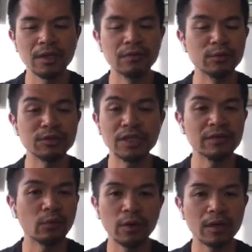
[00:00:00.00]
If you just give it
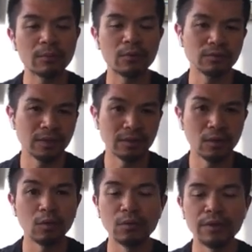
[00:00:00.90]
one number, it'll tint the
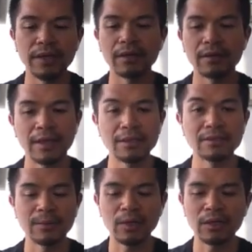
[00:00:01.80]
whole thing that same
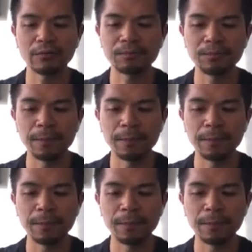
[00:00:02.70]
color.